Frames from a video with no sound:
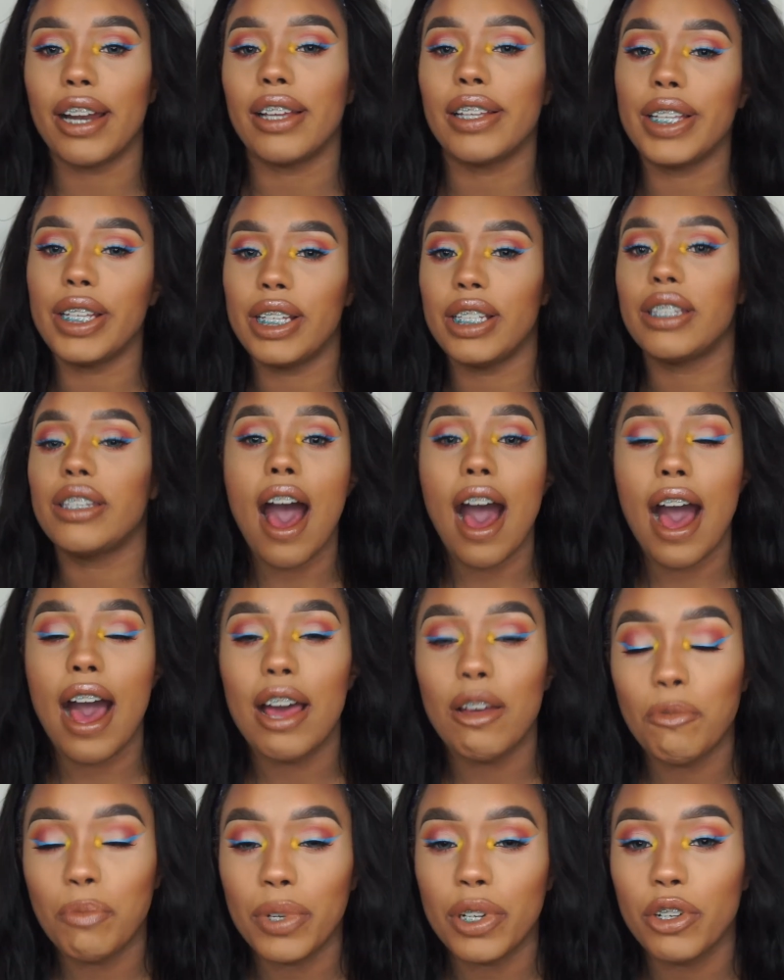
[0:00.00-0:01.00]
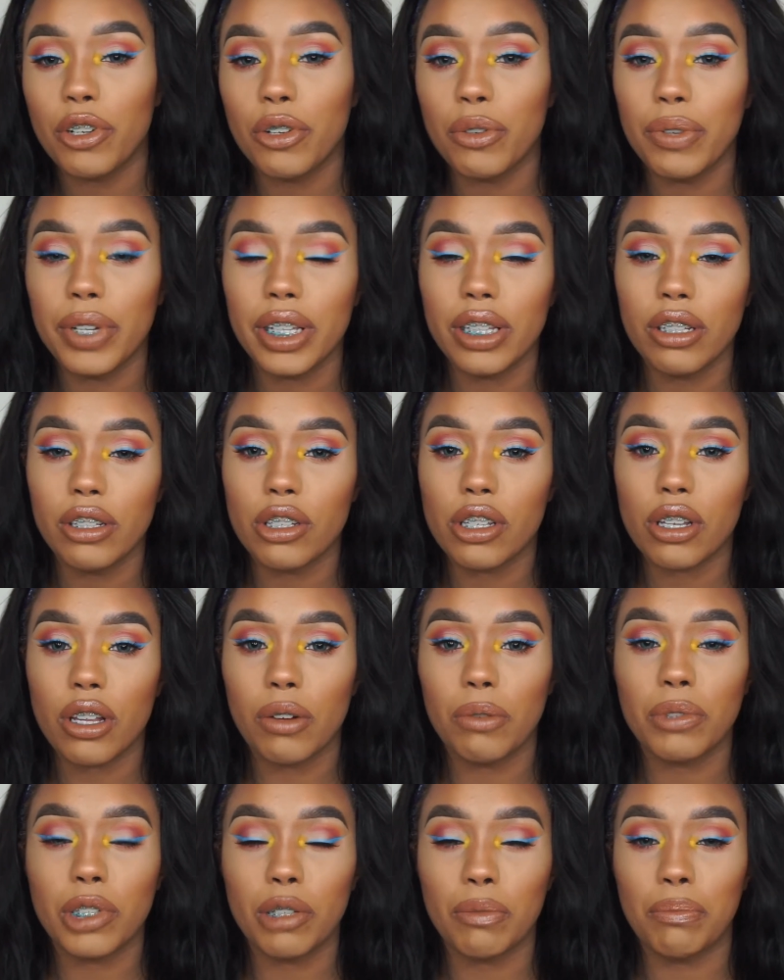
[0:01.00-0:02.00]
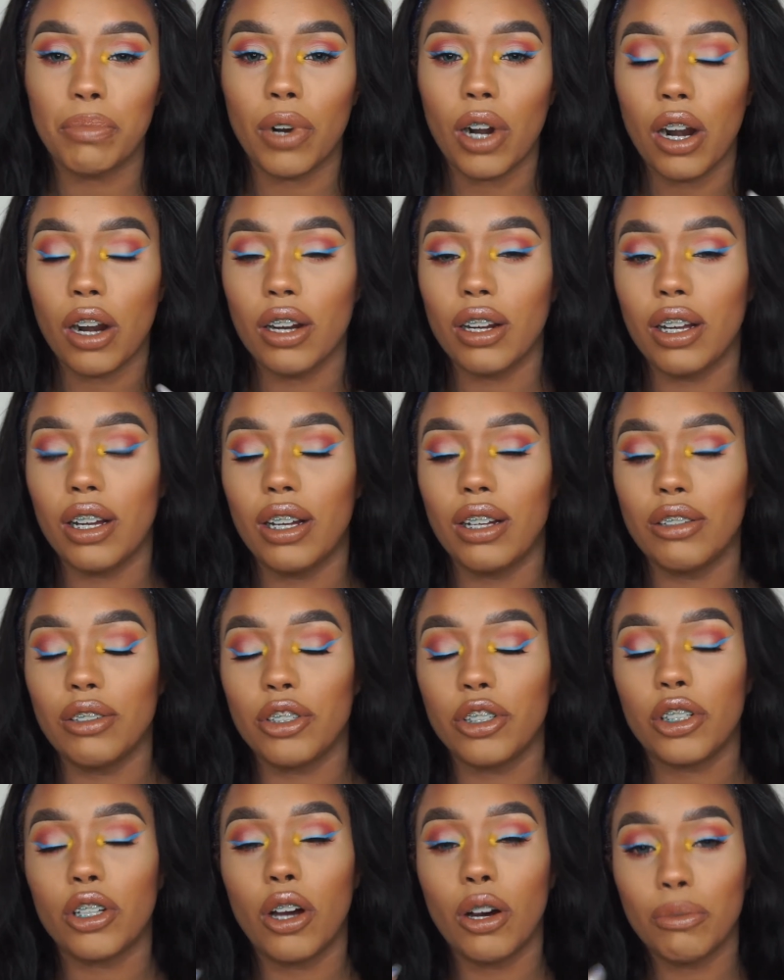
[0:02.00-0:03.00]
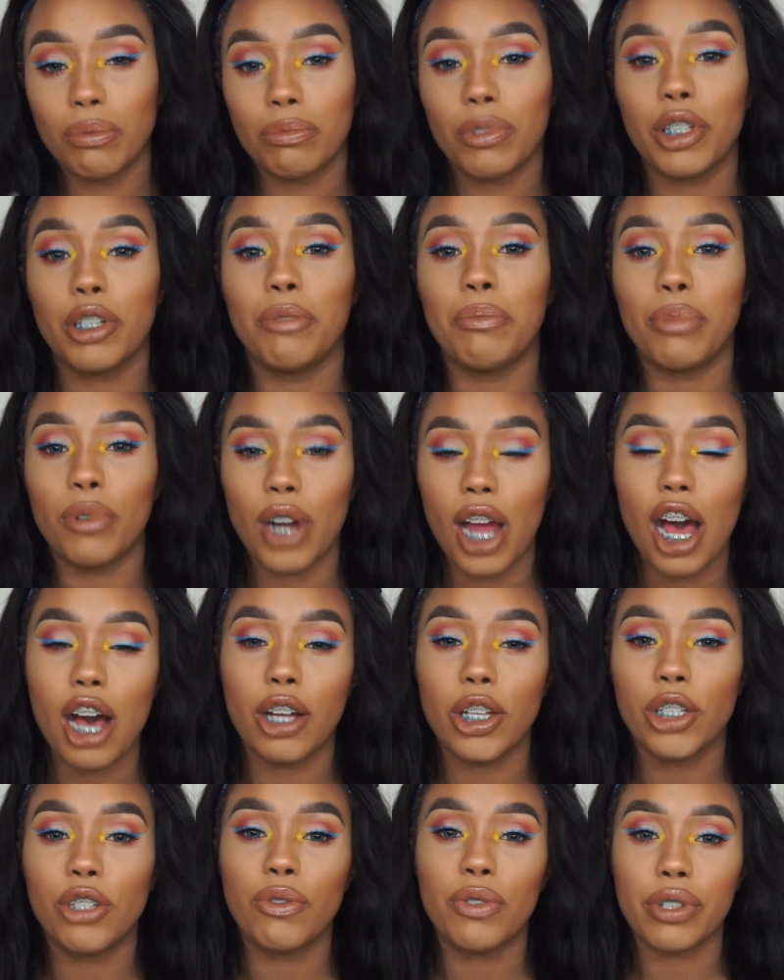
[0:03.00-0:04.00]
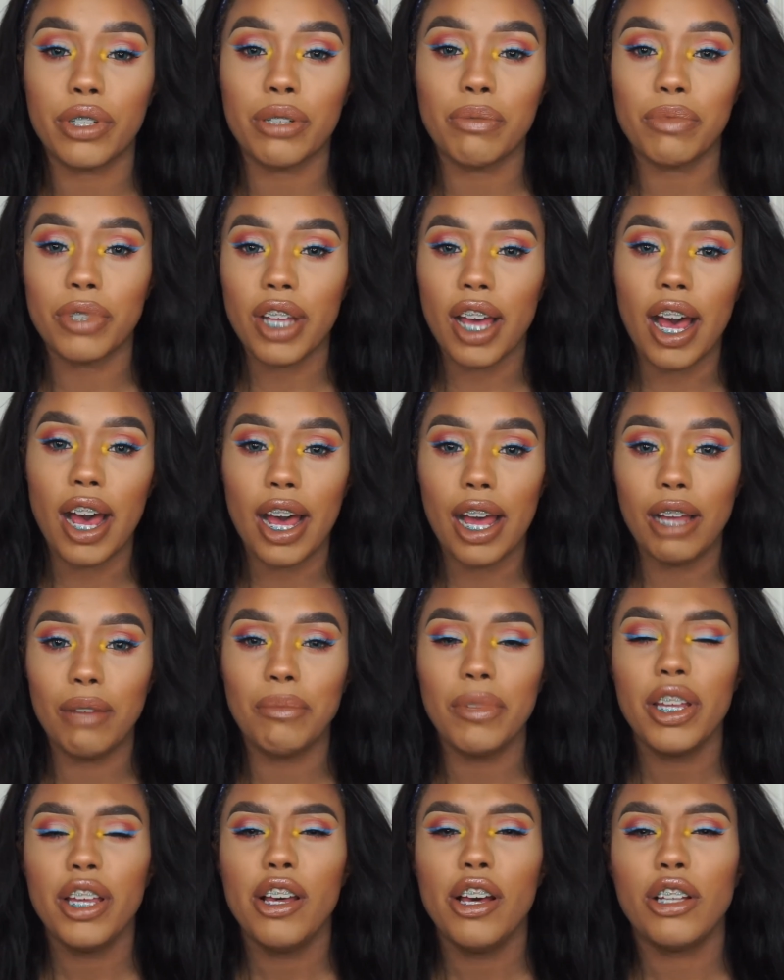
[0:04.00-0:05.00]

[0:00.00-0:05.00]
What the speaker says: At least I've been doing the sculpted brows for some time,